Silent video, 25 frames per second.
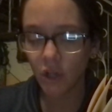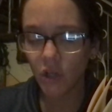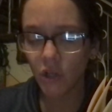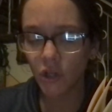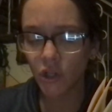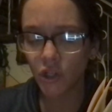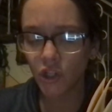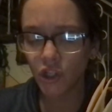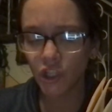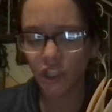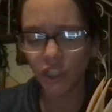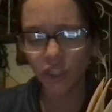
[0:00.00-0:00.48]

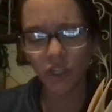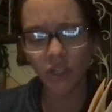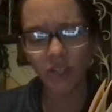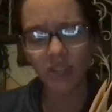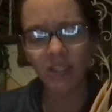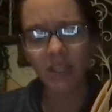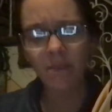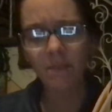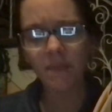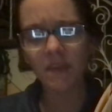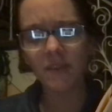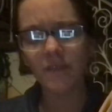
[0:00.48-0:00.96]
She looked
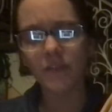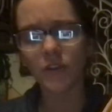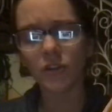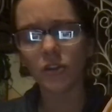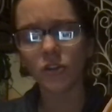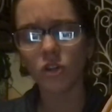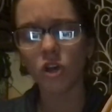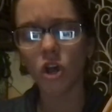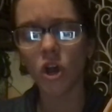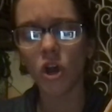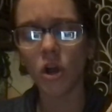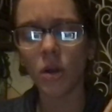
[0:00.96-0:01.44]
at me for a
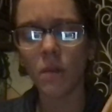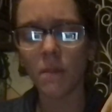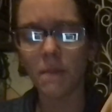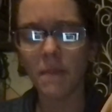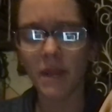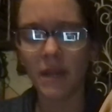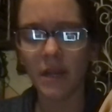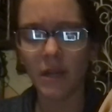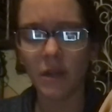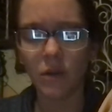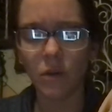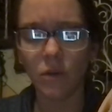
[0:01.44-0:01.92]
long
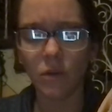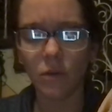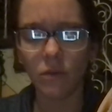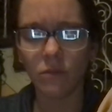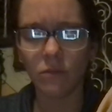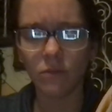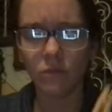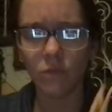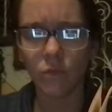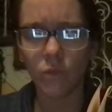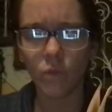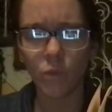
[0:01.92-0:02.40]
minute.
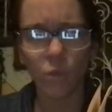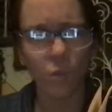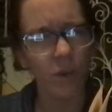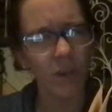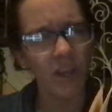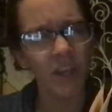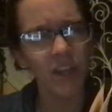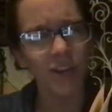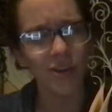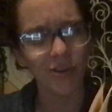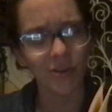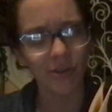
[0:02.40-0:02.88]

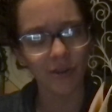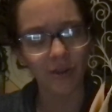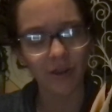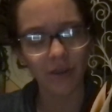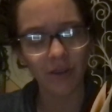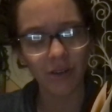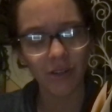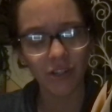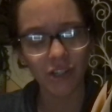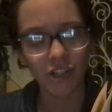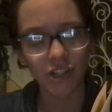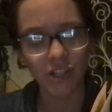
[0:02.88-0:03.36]
Weird,
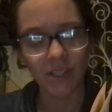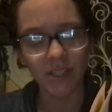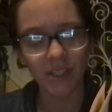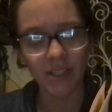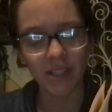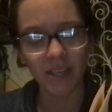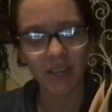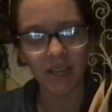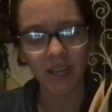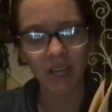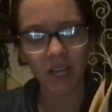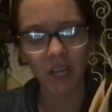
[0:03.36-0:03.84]
she
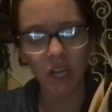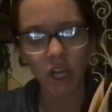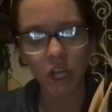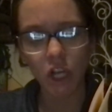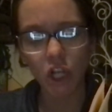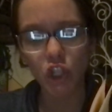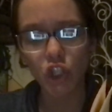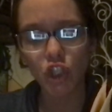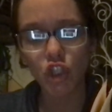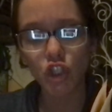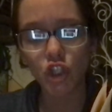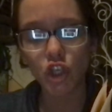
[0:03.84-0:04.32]
said.
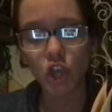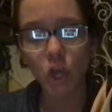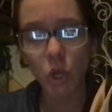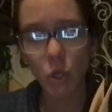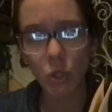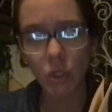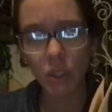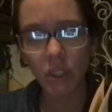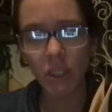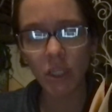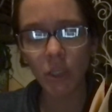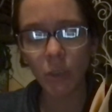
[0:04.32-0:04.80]

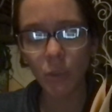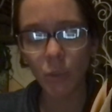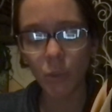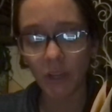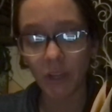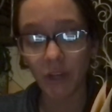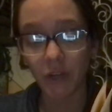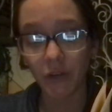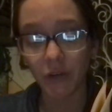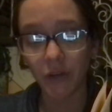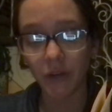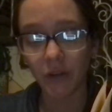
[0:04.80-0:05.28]
Totally
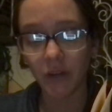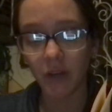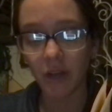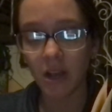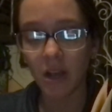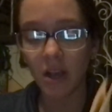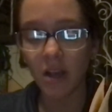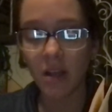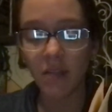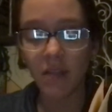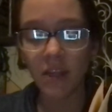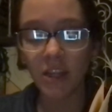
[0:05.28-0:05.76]
weird.
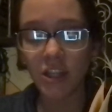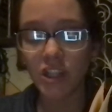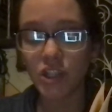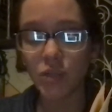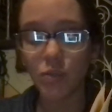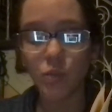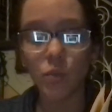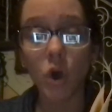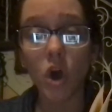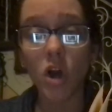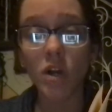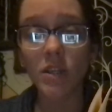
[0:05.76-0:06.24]
Then she
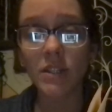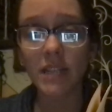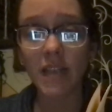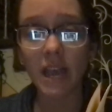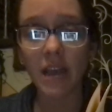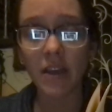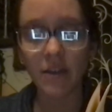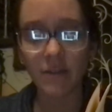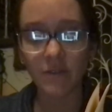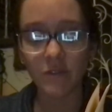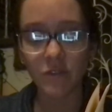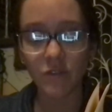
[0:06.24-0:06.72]
walked
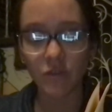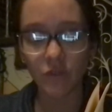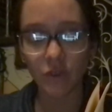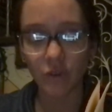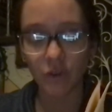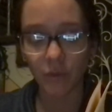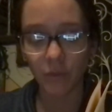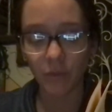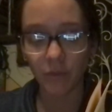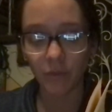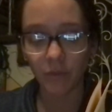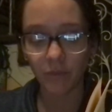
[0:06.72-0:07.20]
out of the
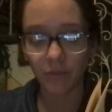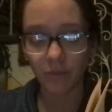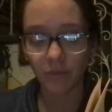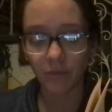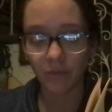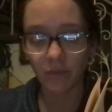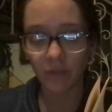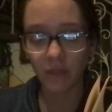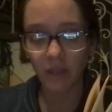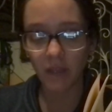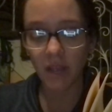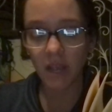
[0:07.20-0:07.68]
room.
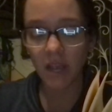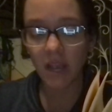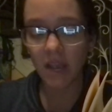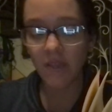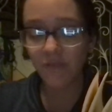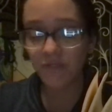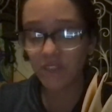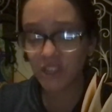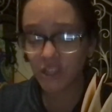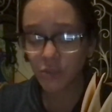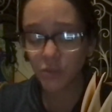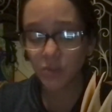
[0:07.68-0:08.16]

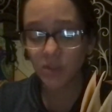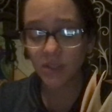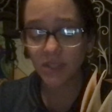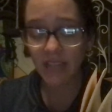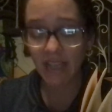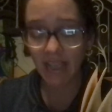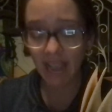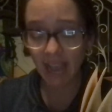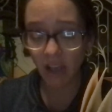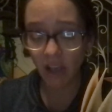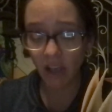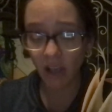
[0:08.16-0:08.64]
If this was
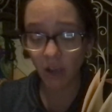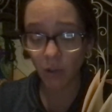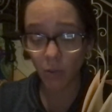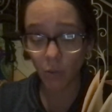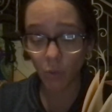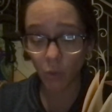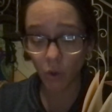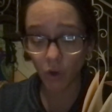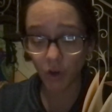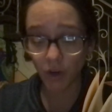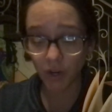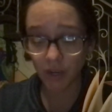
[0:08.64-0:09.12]
how a
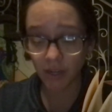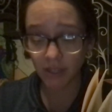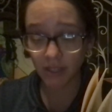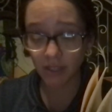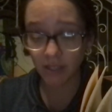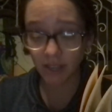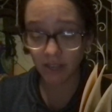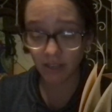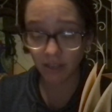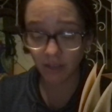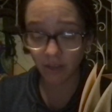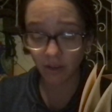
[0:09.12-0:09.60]
war is,
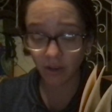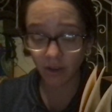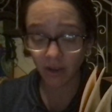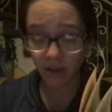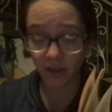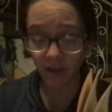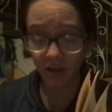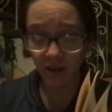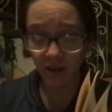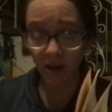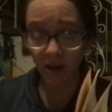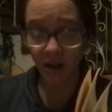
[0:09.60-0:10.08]
I thought,
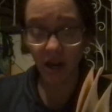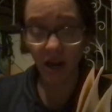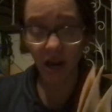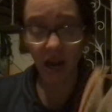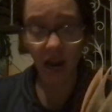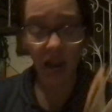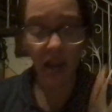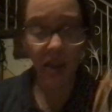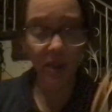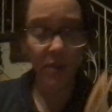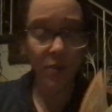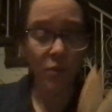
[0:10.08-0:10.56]

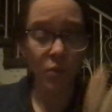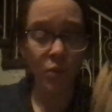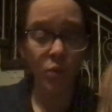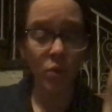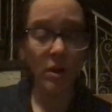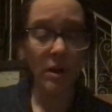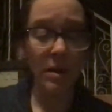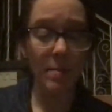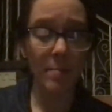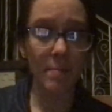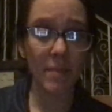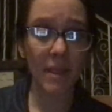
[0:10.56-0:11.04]
I
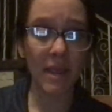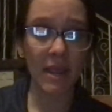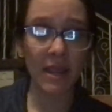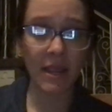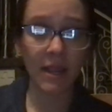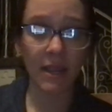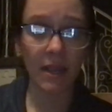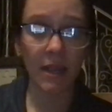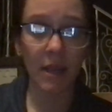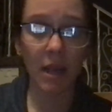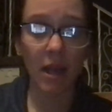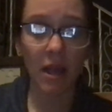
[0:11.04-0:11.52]
wouldn't
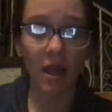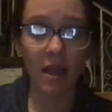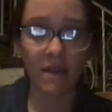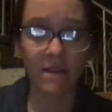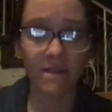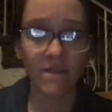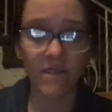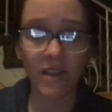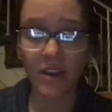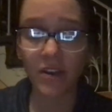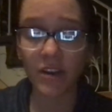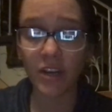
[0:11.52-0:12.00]
make a
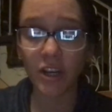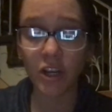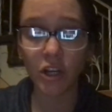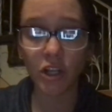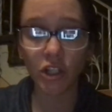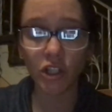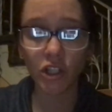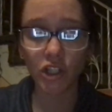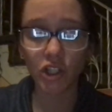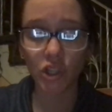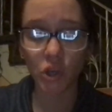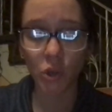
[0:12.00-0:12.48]
very
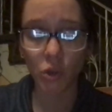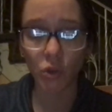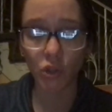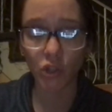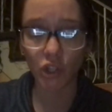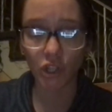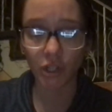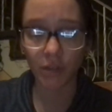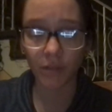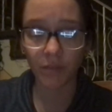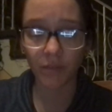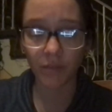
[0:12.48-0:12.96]
good
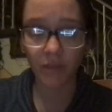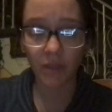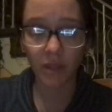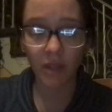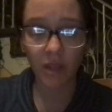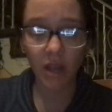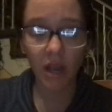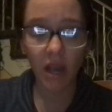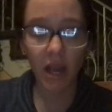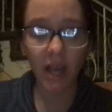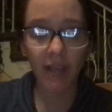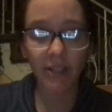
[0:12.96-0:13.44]
soldier.
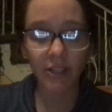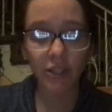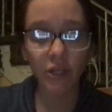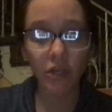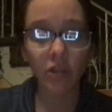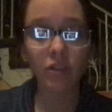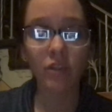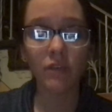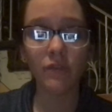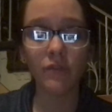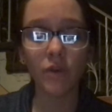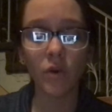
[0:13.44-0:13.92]
I
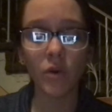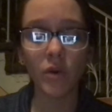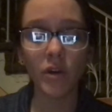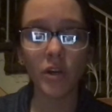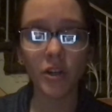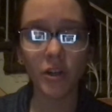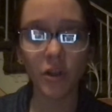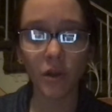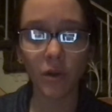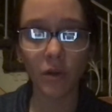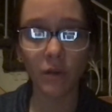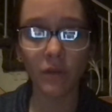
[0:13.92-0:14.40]
took the folded
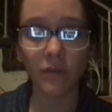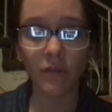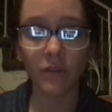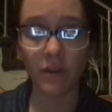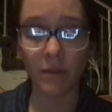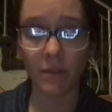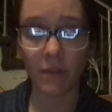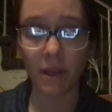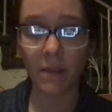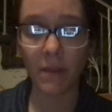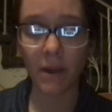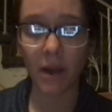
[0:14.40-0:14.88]
note
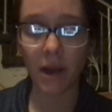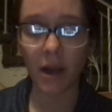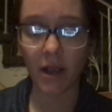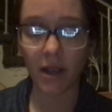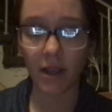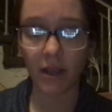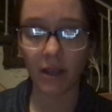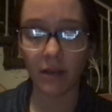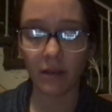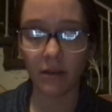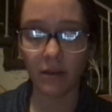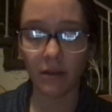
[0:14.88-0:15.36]
from my
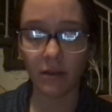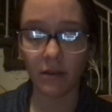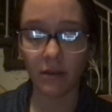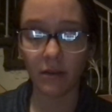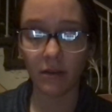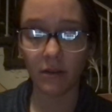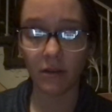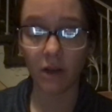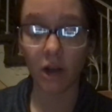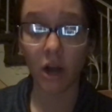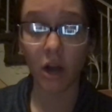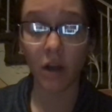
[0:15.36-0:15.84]
pocket,
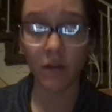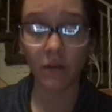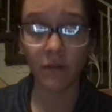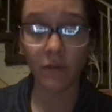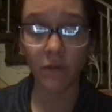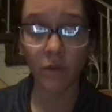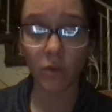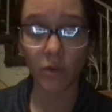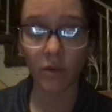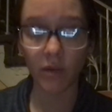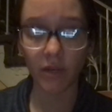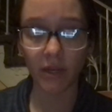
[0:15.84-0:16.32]

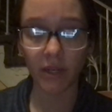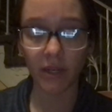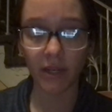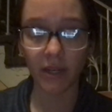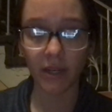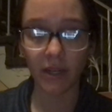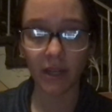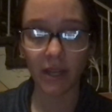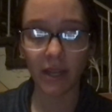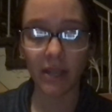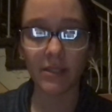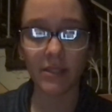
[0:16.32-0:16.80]
unfolded
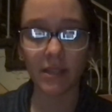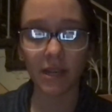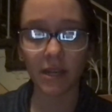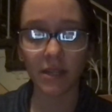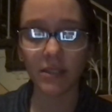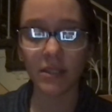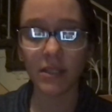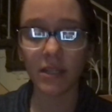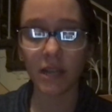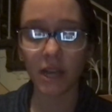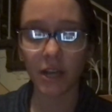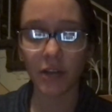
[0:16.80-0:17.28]
it, and
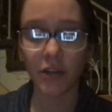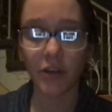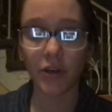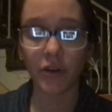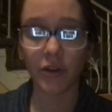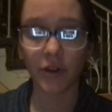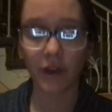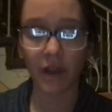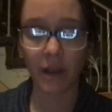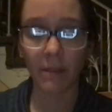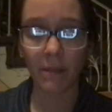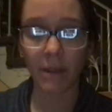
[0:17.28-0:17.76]
tucked it under
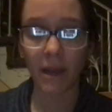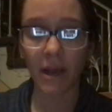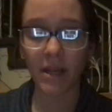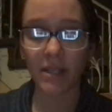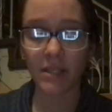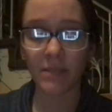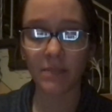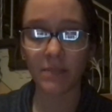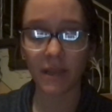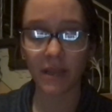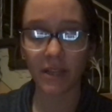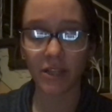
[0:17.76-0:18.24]

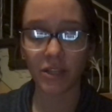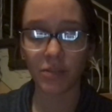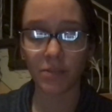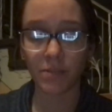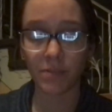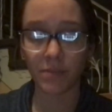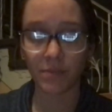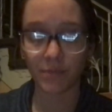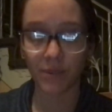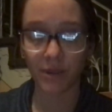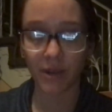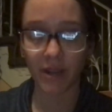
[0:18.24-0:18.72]
Grandpa's
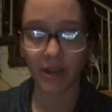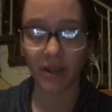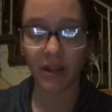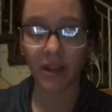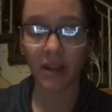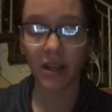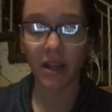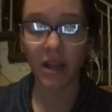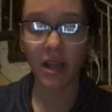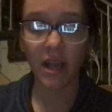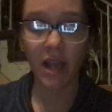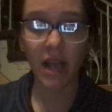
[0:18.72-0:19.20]
bedspread
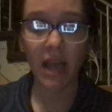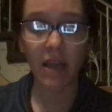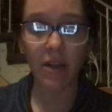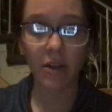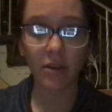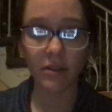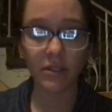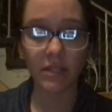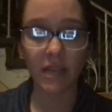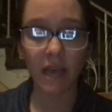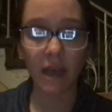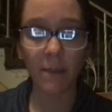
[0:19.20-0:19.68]
and
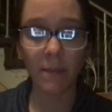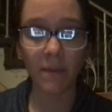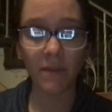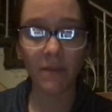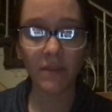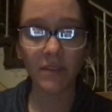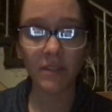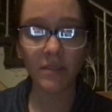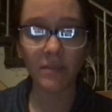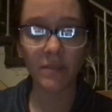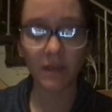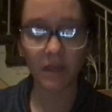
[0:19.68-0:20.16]
on top of
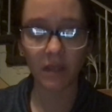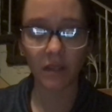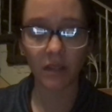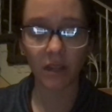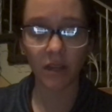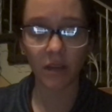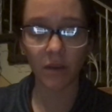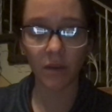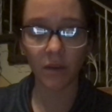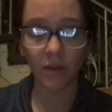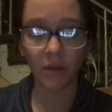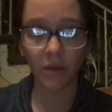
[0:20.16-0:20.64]
his pillow.